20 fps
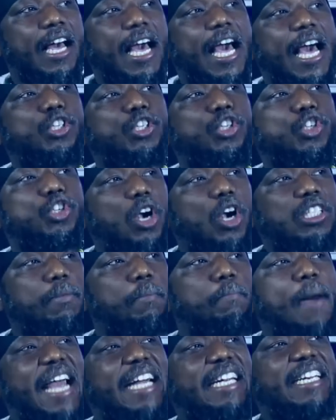a salt
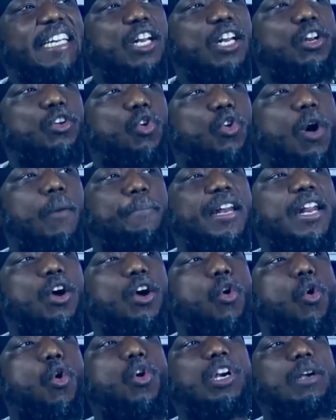mining company
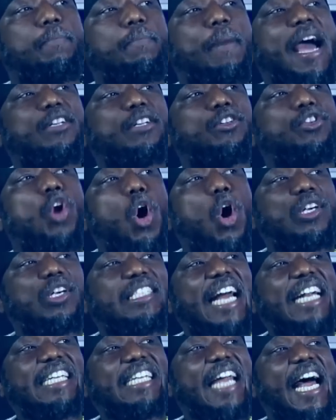owned by
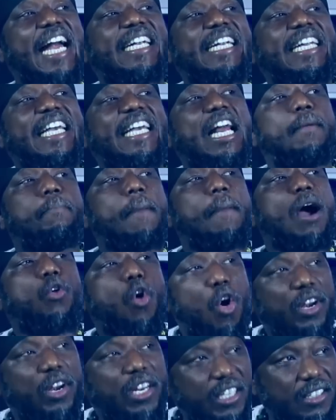Dr. Daniel
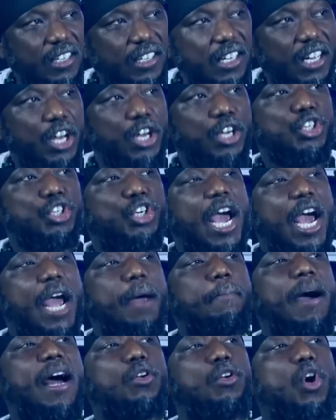Macaulay,
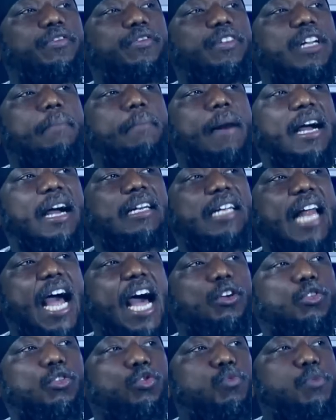chairman of the
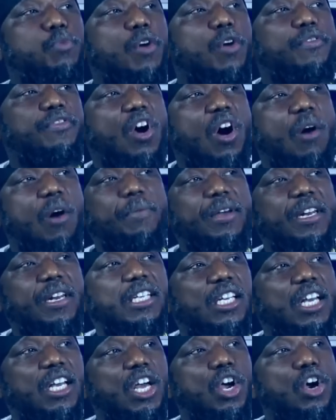Magdan Group of
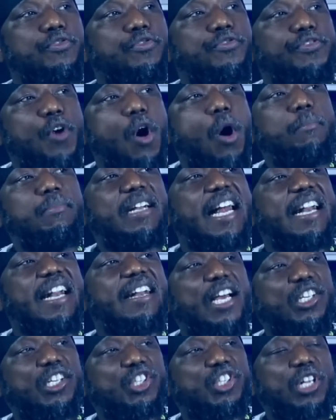Companies, from the
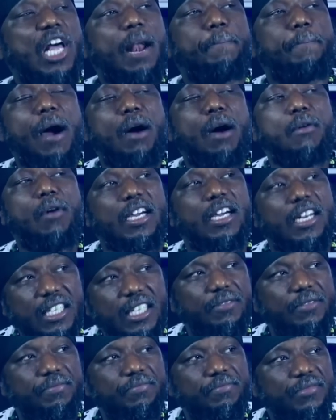national power
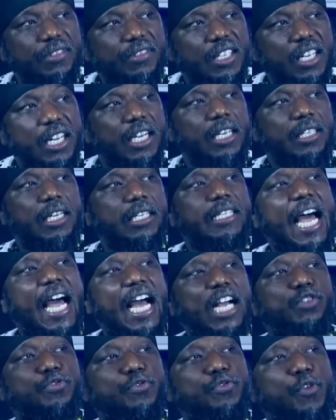grid. The
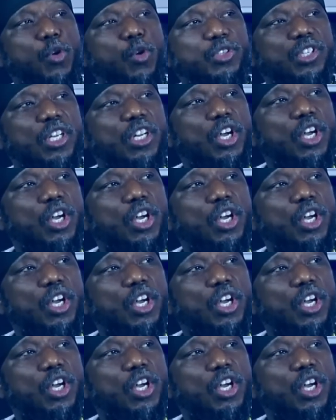task force